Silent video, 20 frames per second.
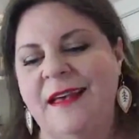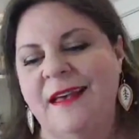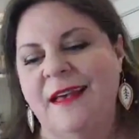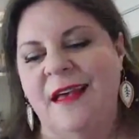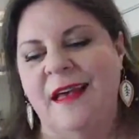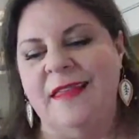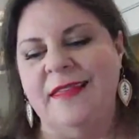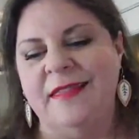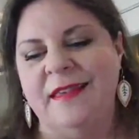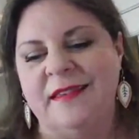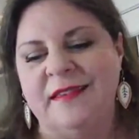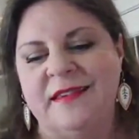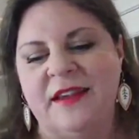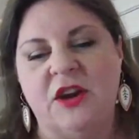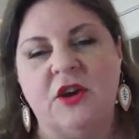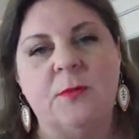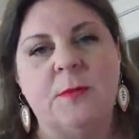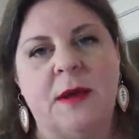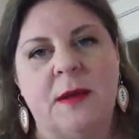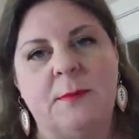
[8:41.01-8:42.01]
and this
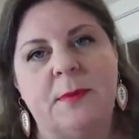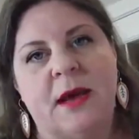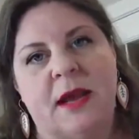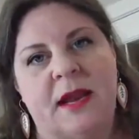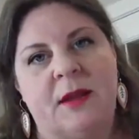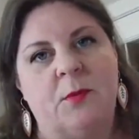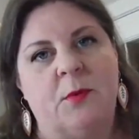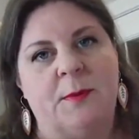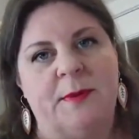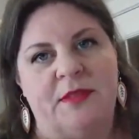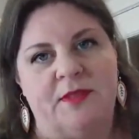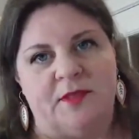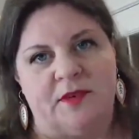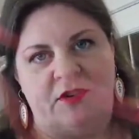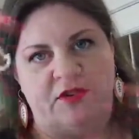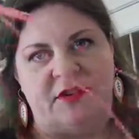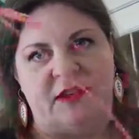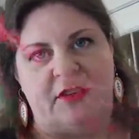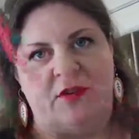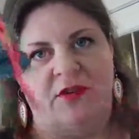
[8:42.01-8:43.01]
earbud buddy will be the
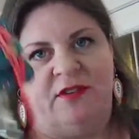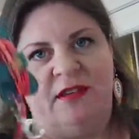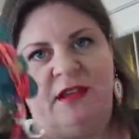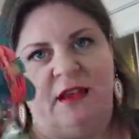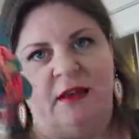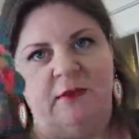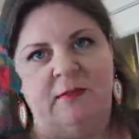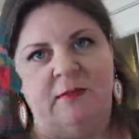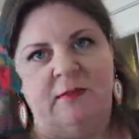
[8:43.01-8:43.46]
first thing you see.